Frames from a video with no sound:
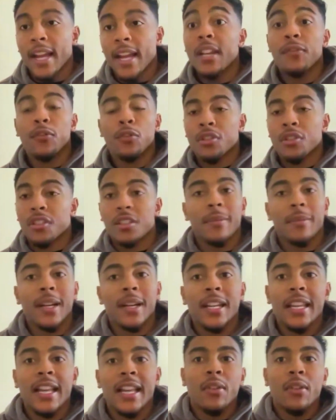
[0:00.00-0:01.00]
And if you're
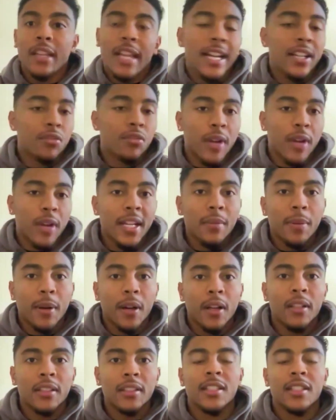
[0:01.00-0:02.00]
somebody that likes writing
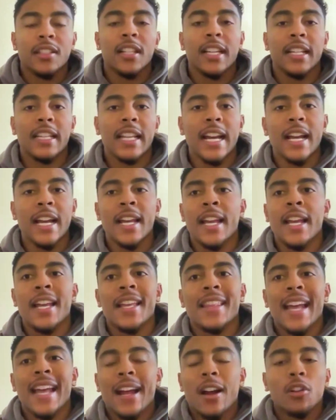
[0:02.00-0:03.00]
policies like that,
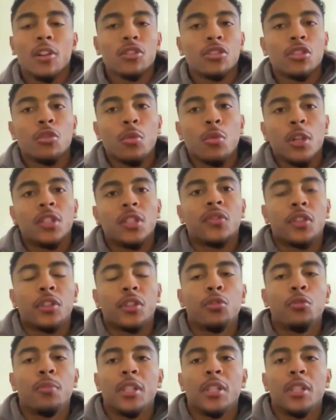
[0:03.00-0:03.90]
that also works for you.